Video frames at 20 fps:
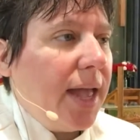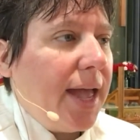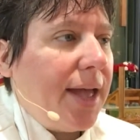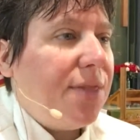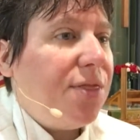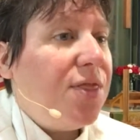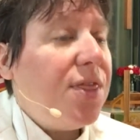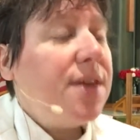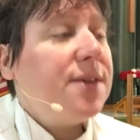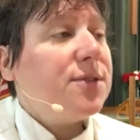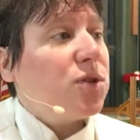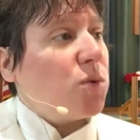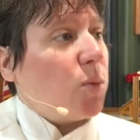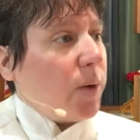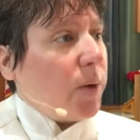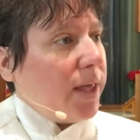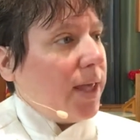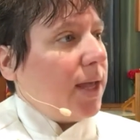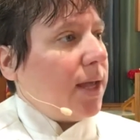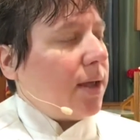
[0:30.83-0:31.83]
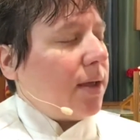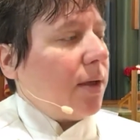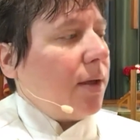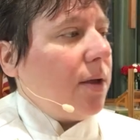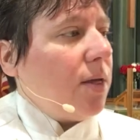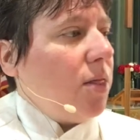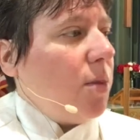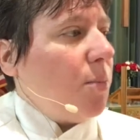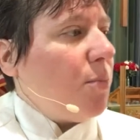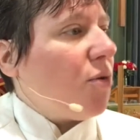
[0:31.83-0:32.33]
And this week,
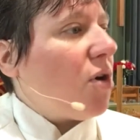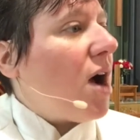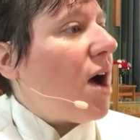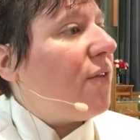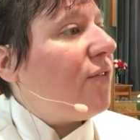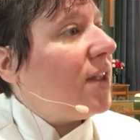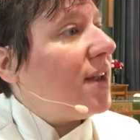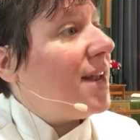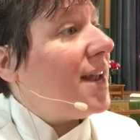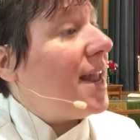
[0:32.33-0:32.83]
the prophet